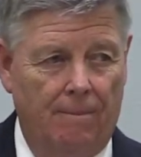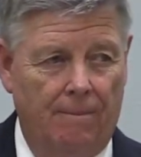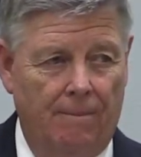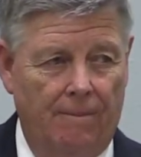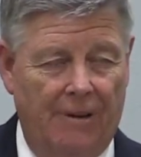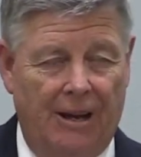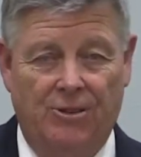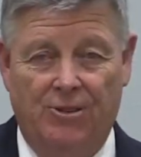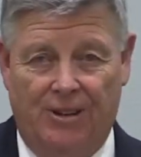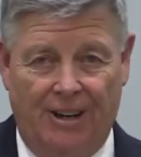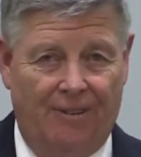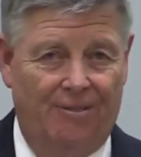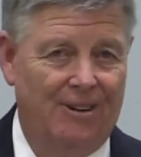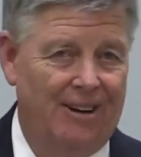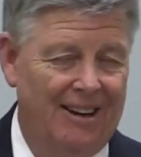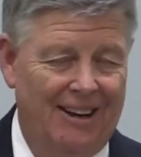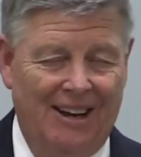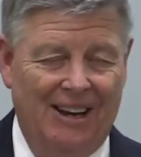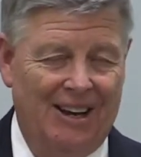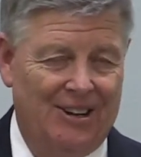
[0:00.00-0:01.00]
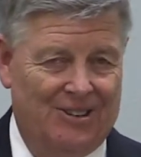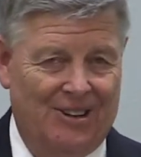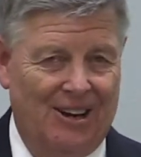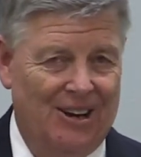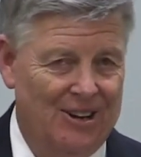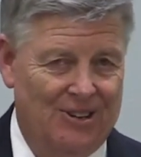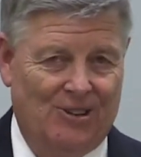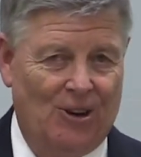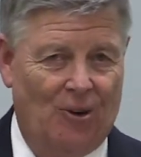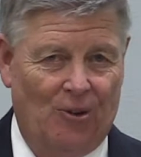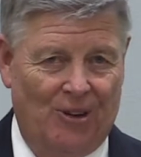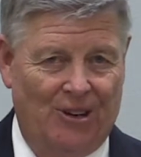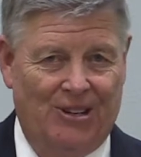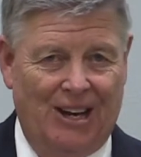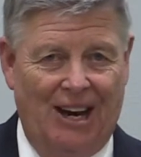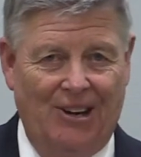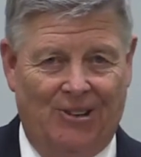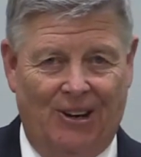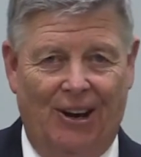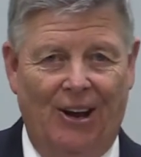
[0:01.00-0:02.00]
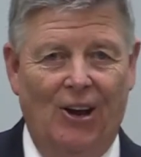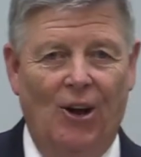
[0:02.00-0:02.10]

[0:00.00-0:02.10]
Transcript: That's different. It's, it's the order of teaching.